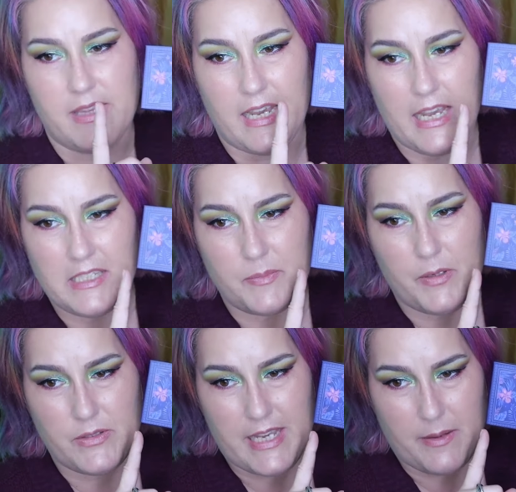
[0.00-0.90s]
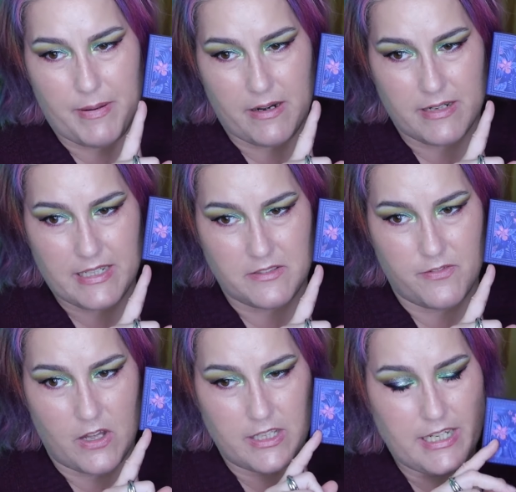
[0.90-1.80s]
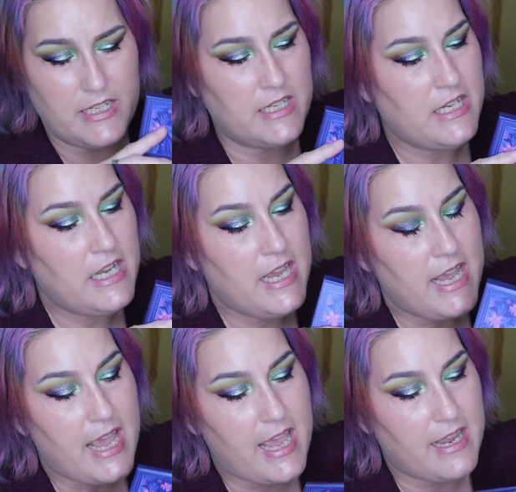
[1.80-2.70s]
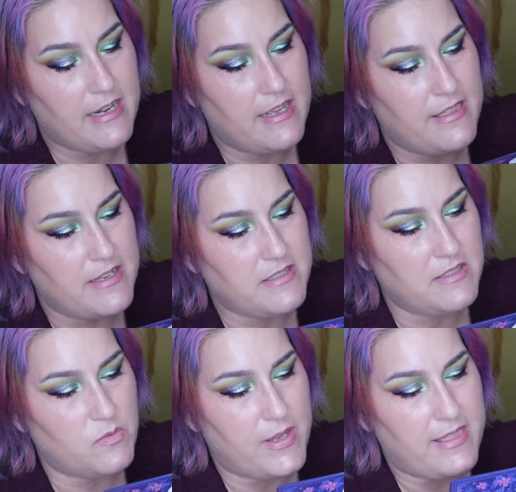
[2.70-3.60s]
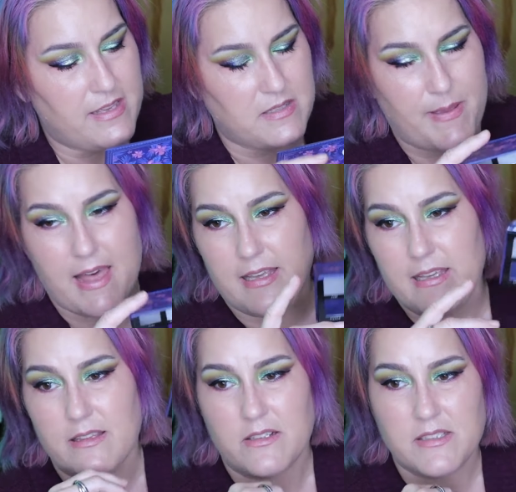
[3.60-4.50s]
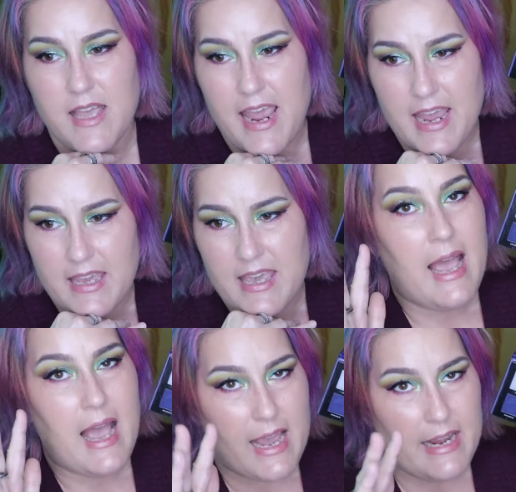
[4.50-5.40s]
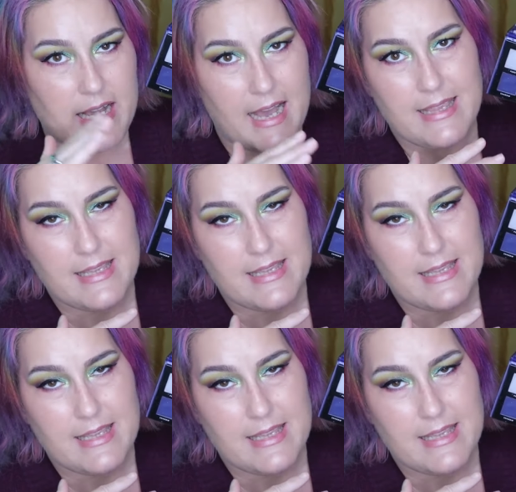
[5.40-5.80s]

the Ace Beauté Paradise Fallen. And this is what this palette looks like. I got